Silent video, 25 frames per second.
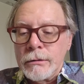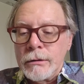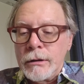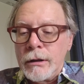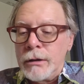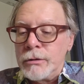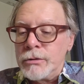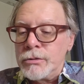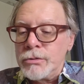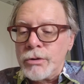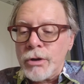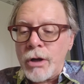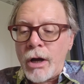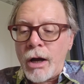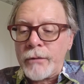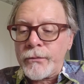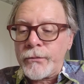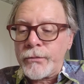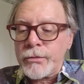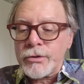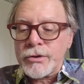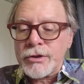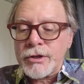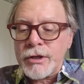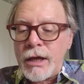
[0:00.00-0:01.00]
and do not
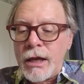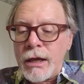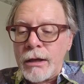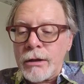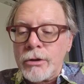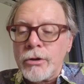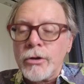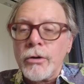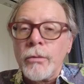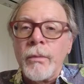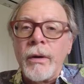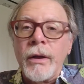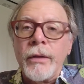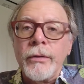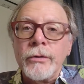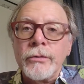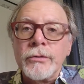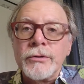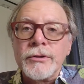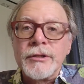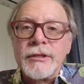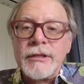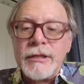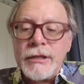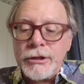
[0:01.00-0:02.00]
forsake your
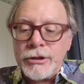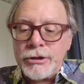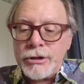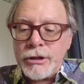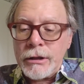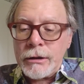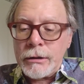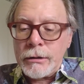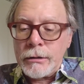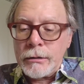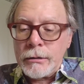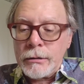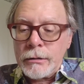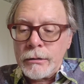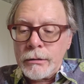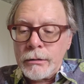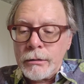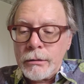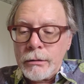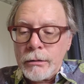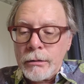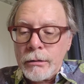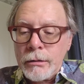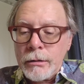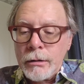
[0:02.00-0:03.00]
mother's teaching.
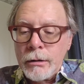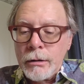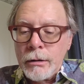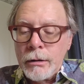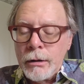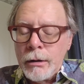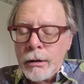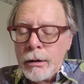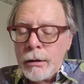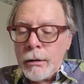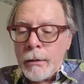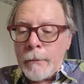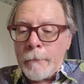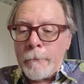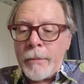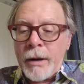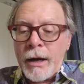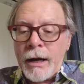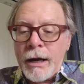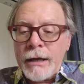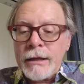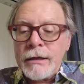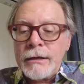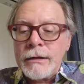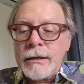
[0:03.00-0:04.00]

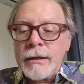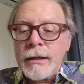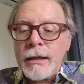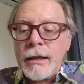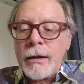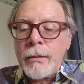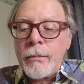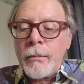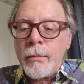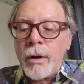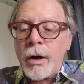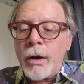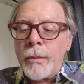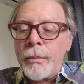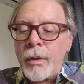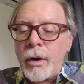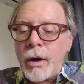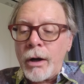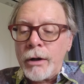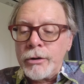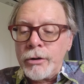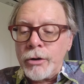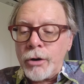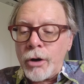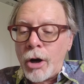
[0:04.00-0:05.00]
Bind them
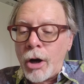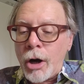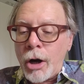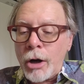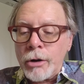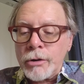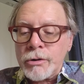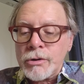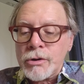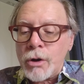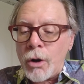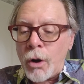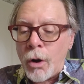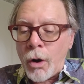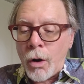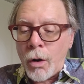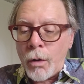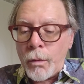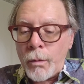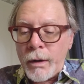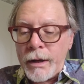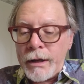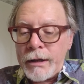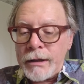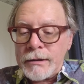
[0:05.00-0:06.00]
upon your heart
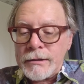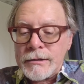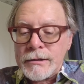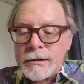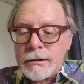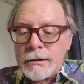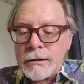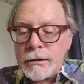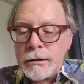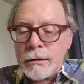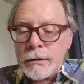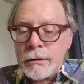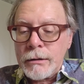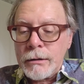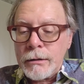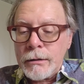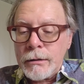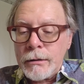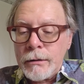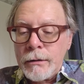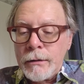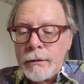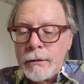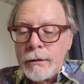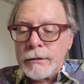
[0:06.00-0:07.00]
always.
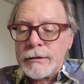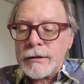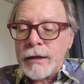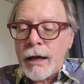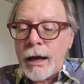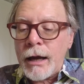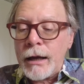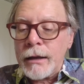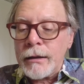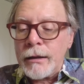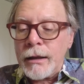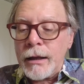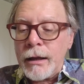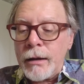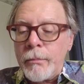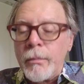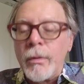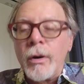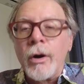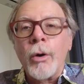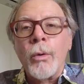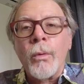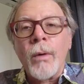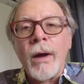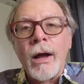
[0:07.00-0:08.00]
Tie them
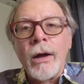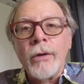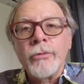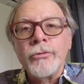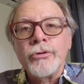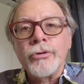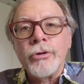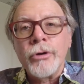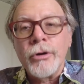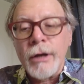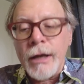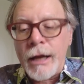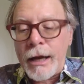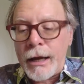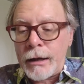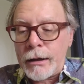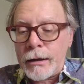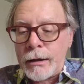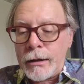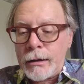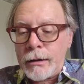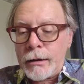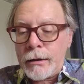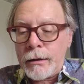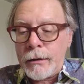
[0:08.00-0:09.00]
around your neck.